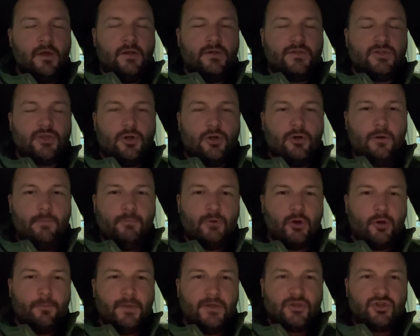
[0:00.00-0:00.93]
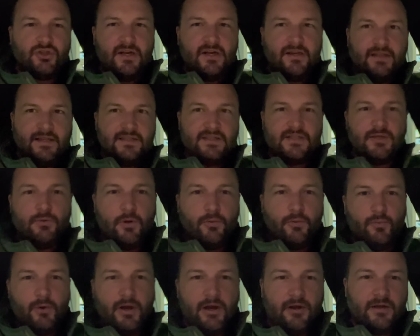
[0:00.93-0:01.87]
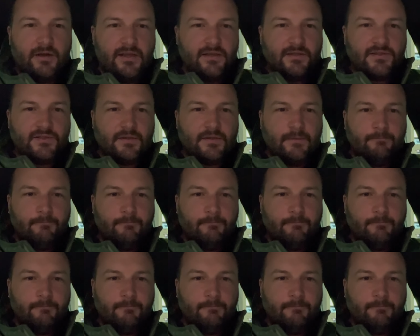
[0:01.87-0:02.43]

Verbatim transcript: So I'm gonna go punch it in. Let's see what where it is.